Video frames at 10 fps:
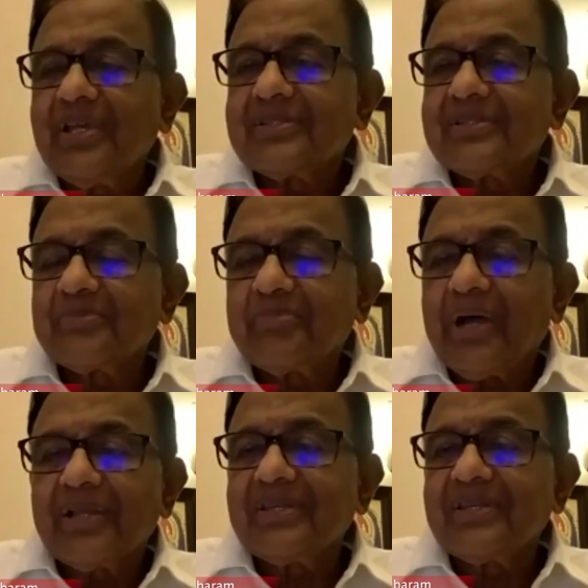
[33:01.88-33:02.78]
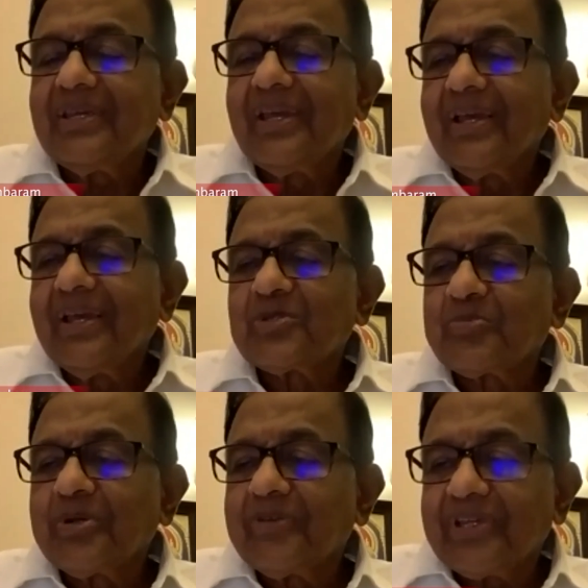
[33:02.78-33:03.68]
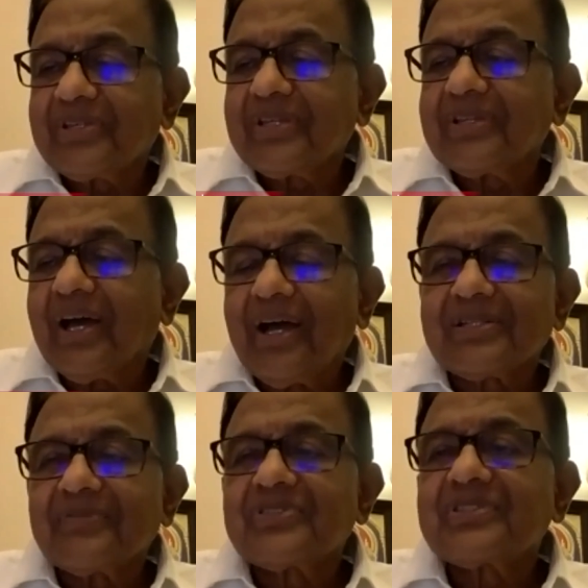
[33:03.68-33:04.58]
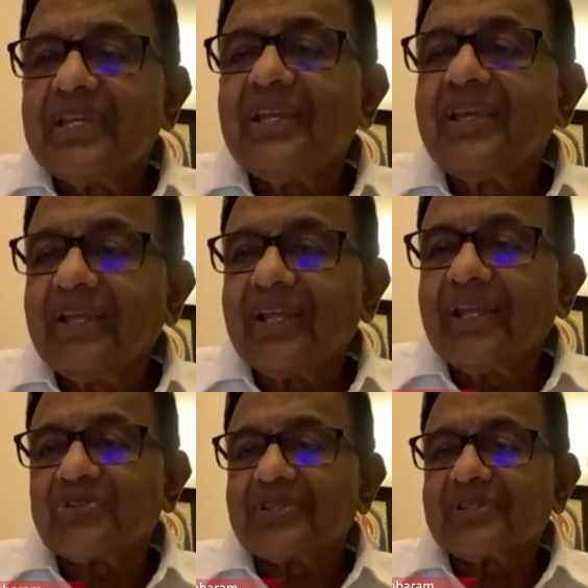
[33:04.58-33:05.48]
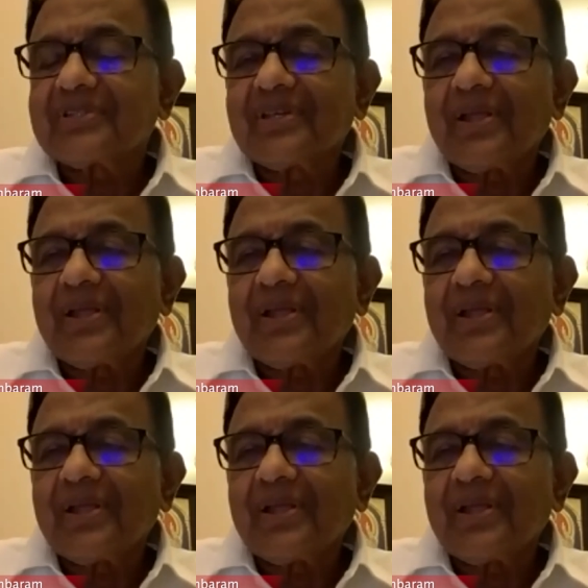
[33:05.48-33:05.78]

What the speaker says: his party, has perfected the art of stealing elections.